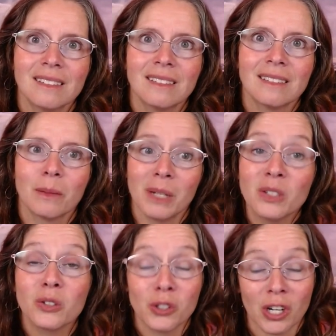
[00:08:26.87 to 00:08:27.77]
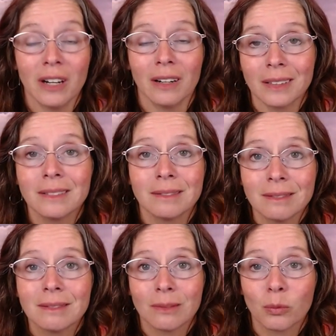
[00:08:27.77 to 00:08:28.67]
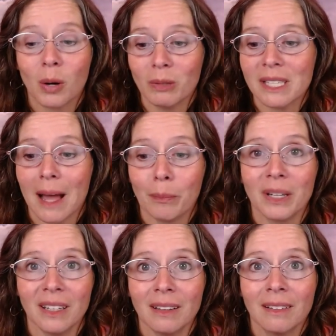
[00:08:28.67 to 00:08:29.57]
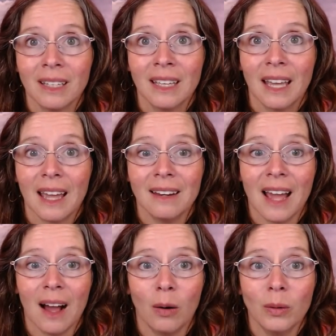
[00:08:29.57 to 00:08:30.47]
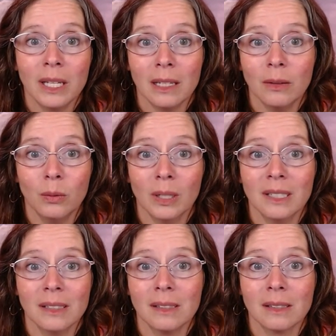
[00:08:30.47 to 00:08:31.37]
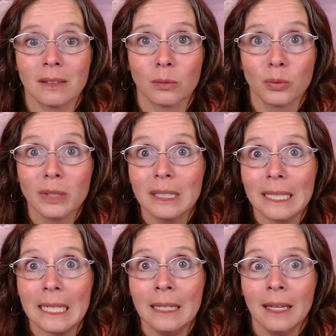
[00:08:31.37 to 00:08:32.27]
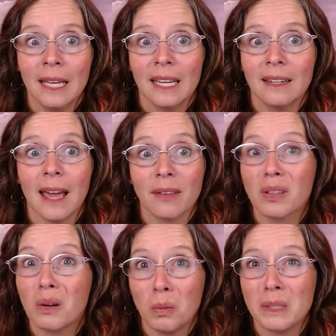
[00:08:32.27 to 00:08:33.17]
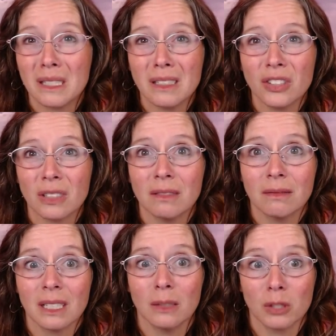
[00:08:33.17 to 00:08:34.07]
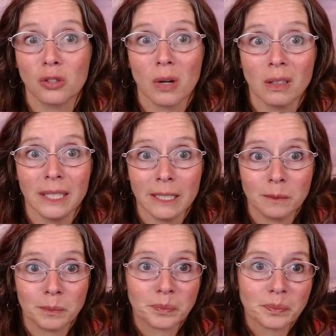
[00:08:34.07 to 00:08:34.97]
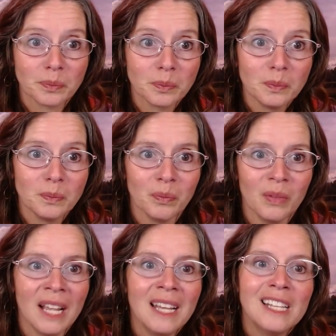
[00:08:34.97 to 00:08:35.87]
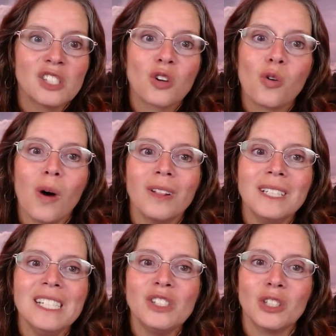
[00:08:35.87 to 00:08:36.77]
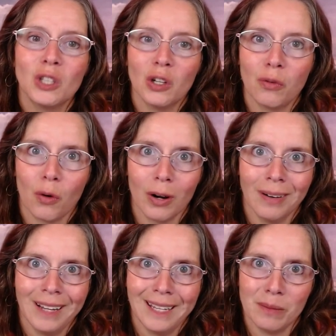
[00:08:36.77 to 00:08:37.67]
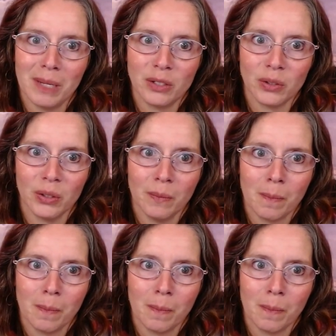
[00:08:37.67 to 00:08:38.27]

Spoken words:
the mentor shared what was happening and how he was really in an ethical position and he was struggling. So, qualities to look for in a mentor: